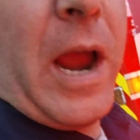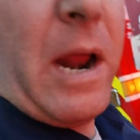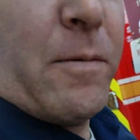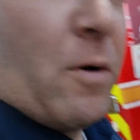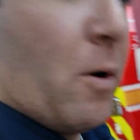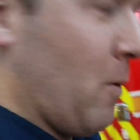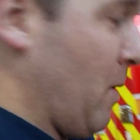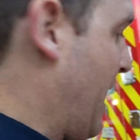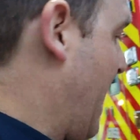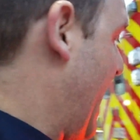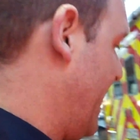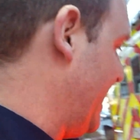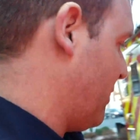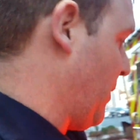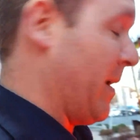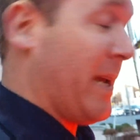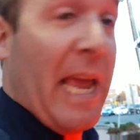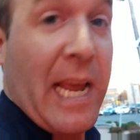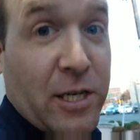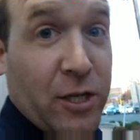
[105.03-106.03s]
and where we're at, so
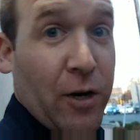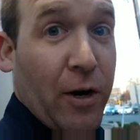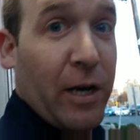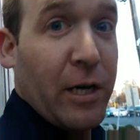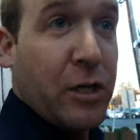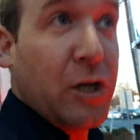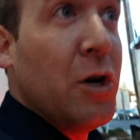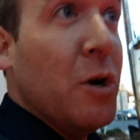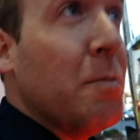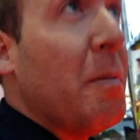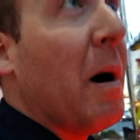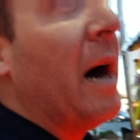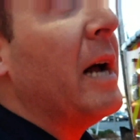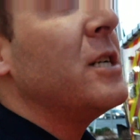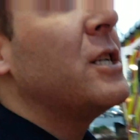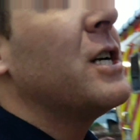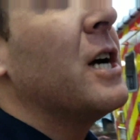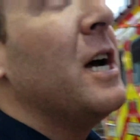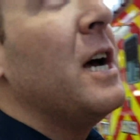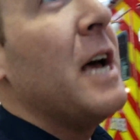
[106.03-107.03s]
I can't show you too
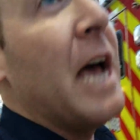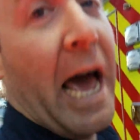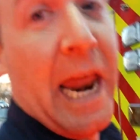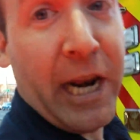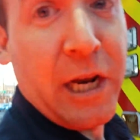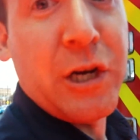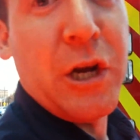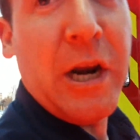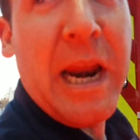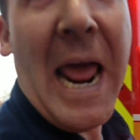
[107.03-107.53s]
much at a good